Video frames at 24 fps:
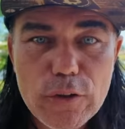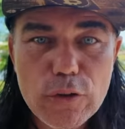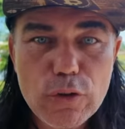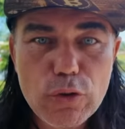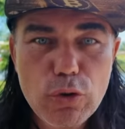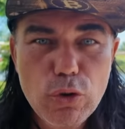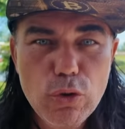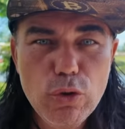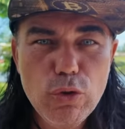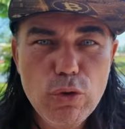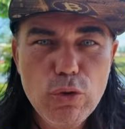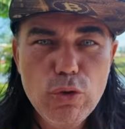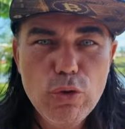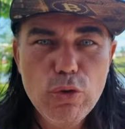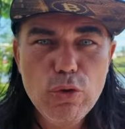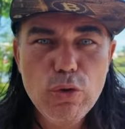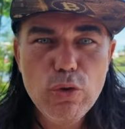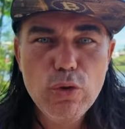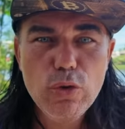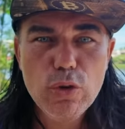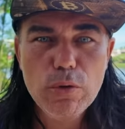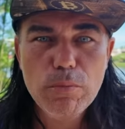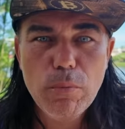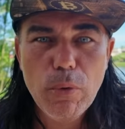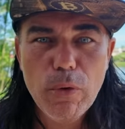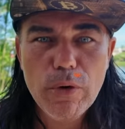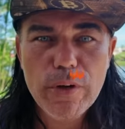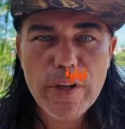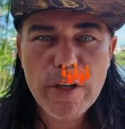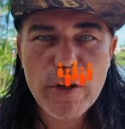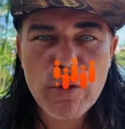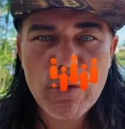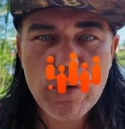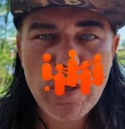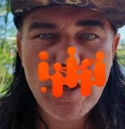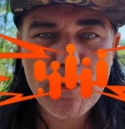Good
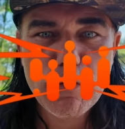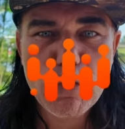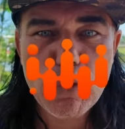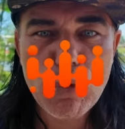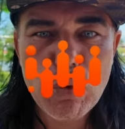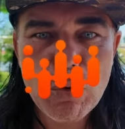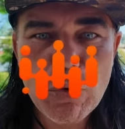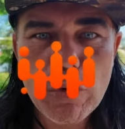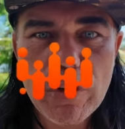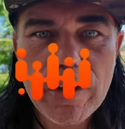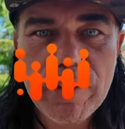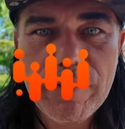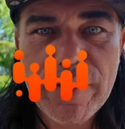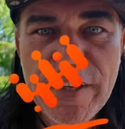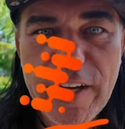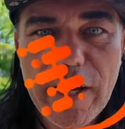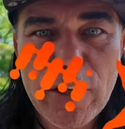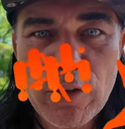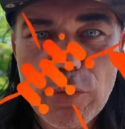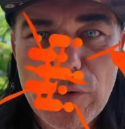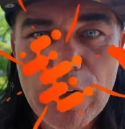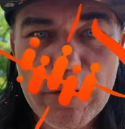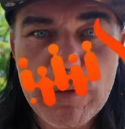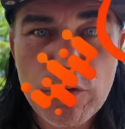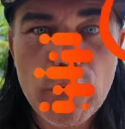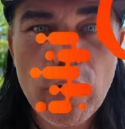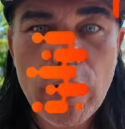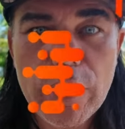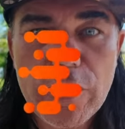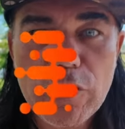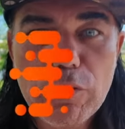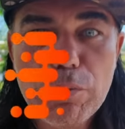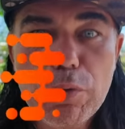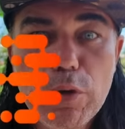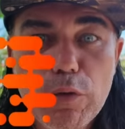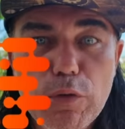morning, good afternoon, good evening, guys, wherever you are
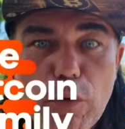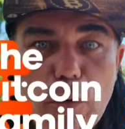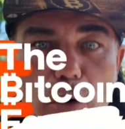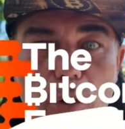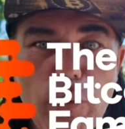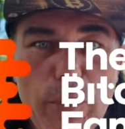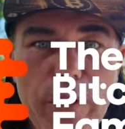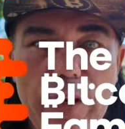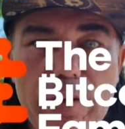on this beautiful world.